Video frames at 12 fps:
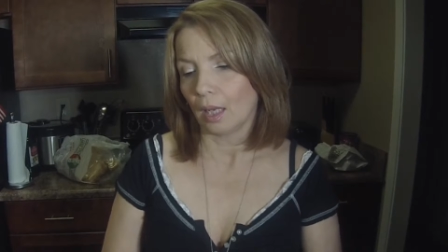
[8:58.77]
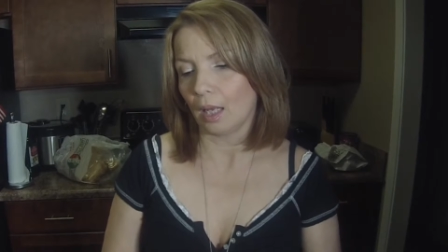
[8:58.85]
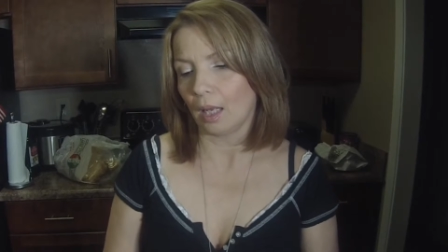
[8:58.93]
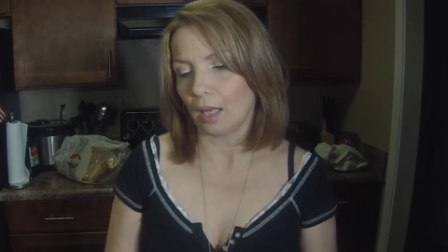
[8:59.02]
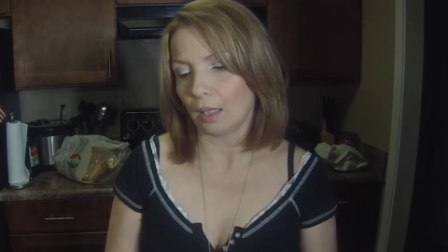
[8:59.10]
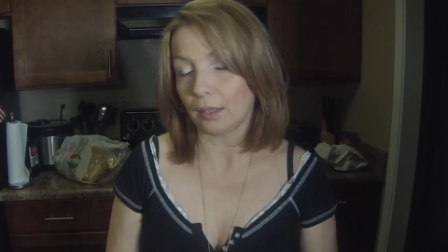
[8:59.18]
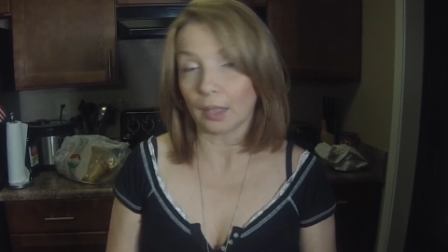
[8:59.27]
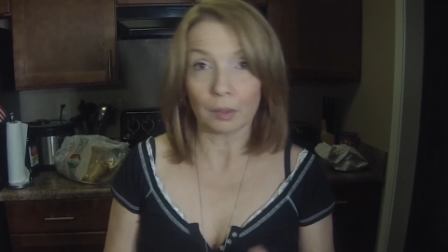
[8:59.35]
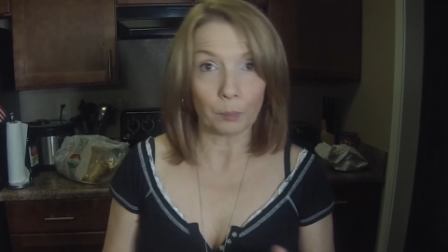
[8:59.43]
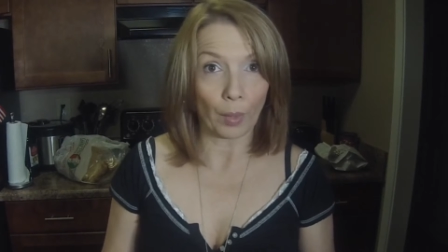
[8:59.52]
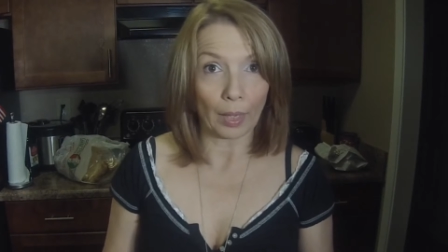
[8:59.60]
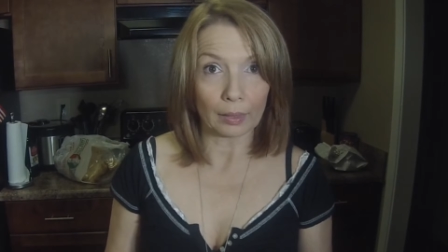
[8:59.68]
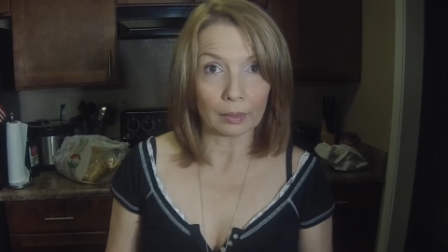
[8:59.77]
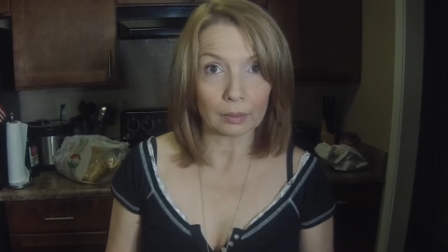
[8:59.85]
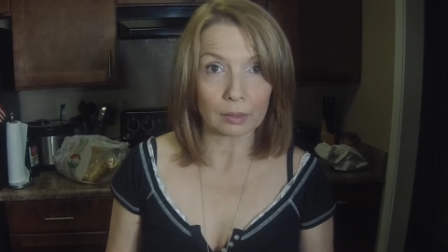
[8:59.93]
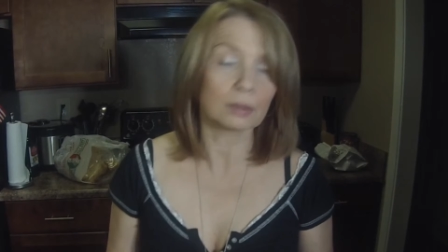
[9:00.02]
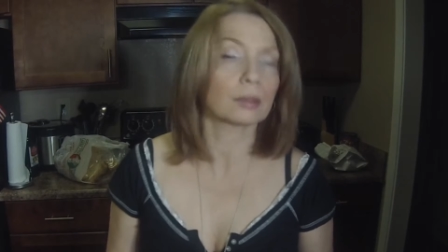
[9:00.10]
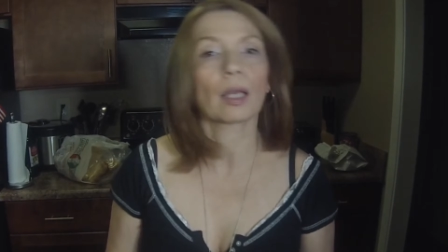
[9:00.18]
nut
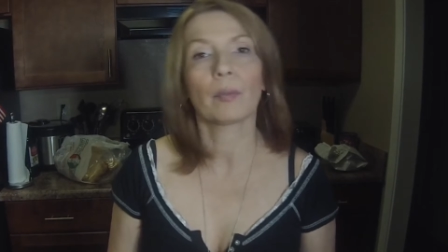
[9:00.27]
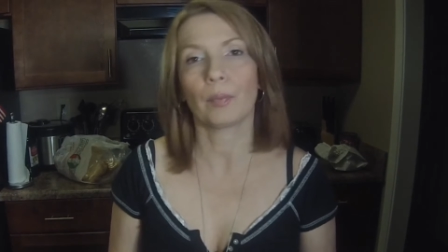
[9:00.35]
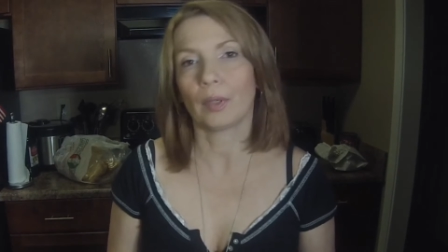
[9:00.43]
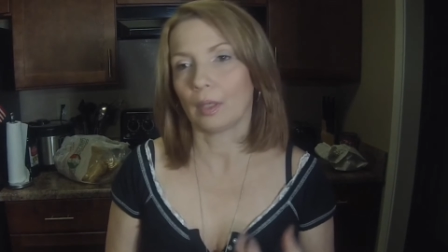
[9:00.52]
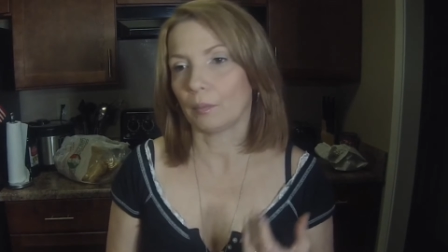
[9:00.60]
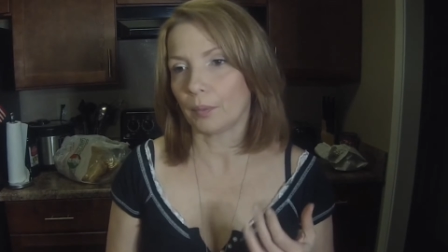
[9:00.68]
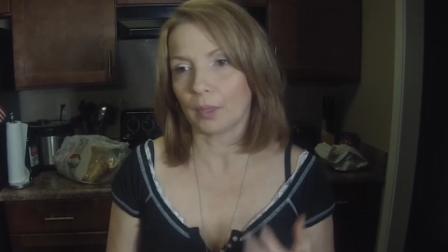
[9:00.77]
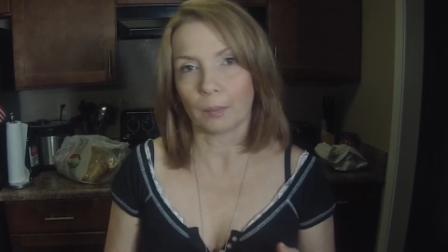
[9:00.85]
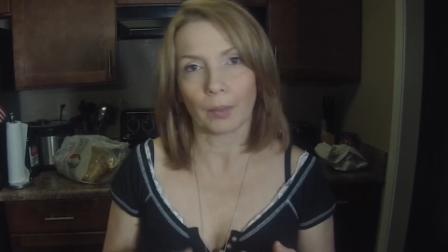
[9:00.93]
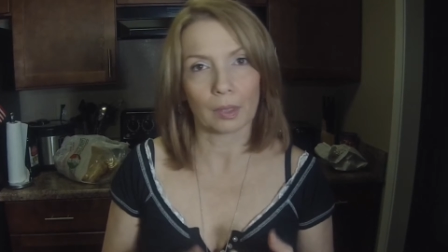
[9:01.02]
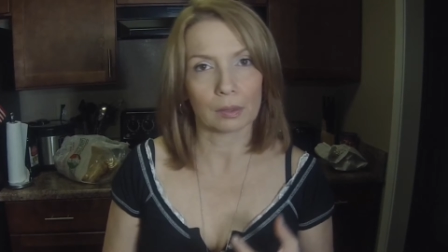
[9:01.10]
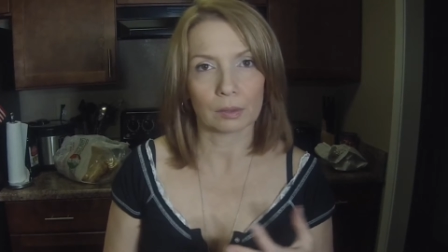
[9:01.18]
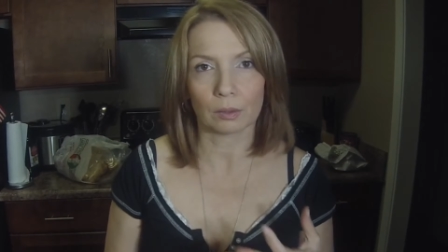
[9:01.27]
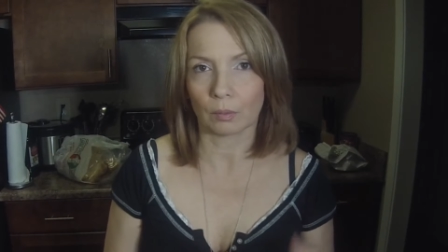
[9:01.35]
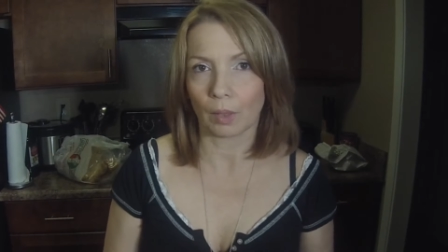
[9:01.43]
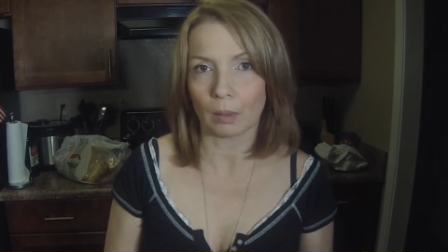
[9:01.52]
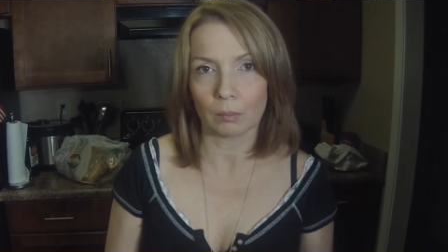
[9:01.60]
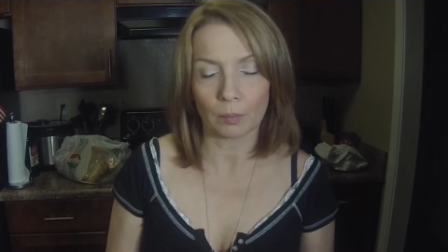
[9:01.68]
butters, can be peanut butter
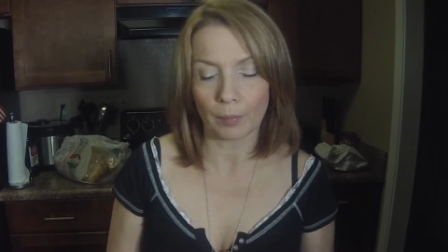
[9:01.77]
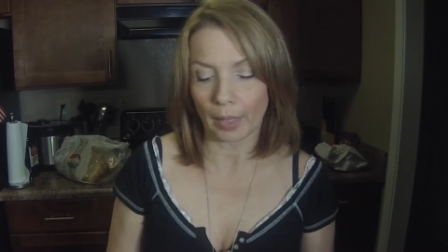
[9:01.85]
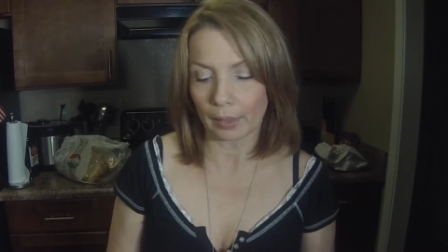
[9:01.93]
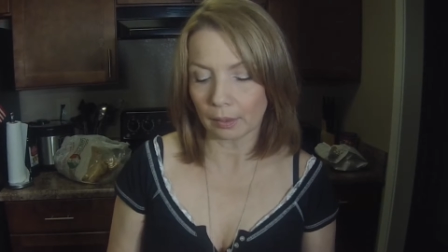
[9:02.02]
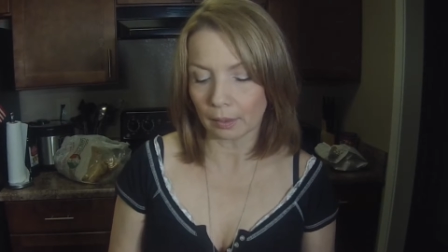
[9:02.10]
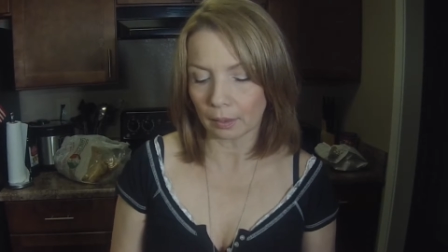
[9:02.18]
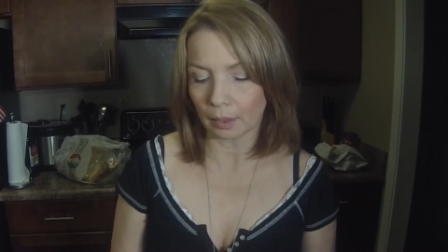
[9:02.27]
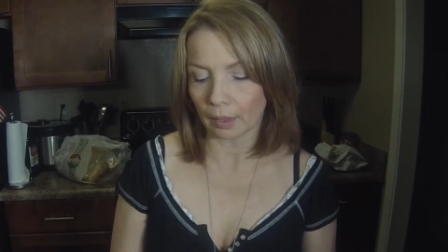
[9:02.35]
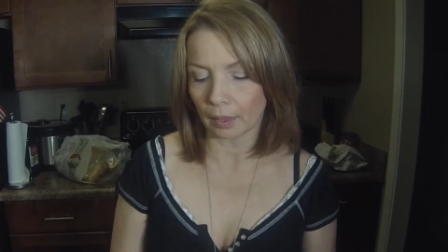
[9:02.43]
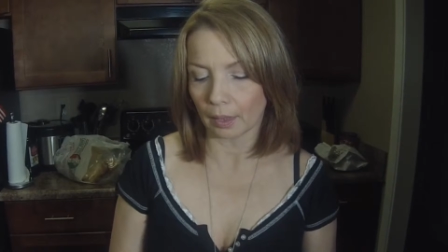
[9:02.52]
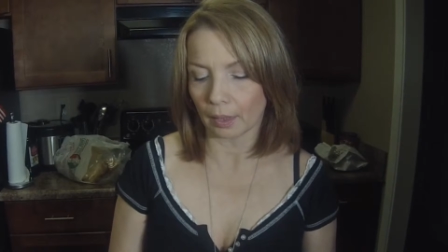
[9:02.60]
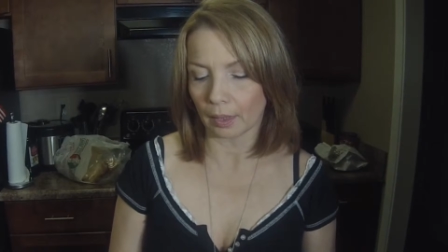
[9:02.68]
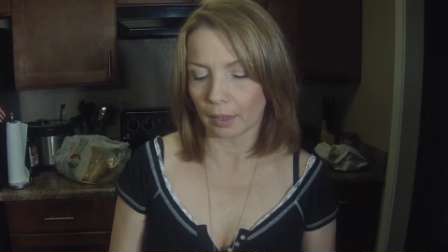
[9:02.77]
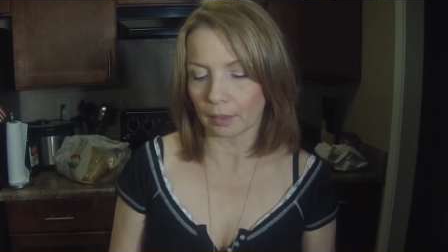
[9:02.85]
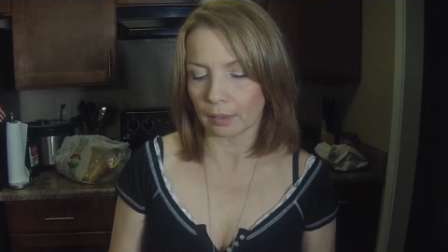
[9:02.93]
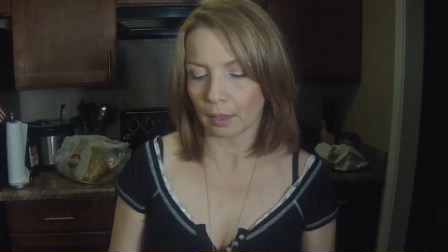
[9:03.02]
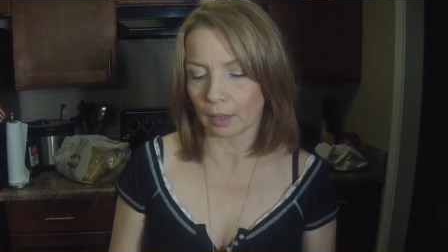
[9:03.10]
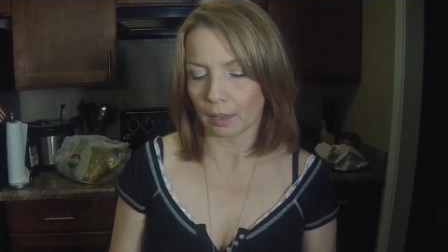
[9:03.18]
or almond butter, and